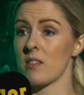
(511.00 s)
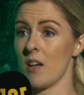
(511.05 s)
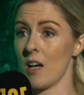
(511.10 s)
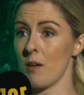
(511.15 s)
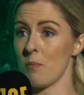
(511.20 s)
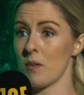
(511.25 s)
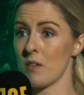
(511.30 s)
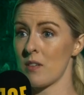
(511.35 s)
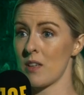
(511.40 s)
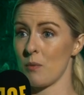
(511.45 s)

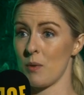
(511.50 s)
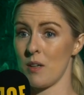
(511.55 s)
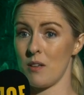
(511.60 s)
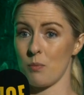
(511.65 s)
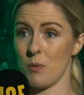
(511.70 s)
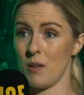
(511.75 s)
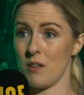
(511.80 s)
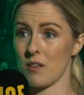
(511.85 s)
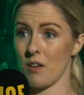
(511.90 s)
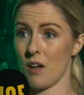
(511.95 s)
excitement that we'd,
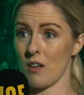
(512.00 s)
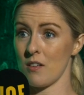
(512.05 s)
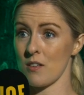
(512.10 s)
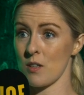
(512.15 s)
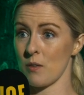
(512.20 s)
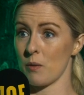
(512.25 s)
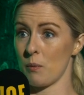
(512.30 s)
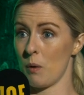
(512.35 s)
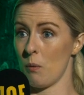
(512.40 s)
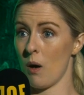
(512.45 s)
mm. we'd gotten
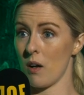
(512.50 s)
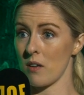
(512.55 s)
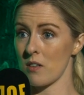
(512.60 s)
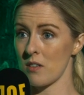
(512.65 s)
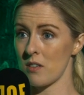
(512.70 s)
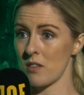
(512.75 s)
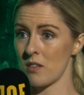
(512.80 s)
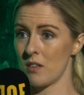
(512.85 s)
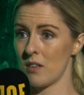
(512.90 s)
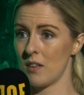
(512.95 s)
something we
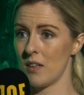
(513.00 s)
wanted.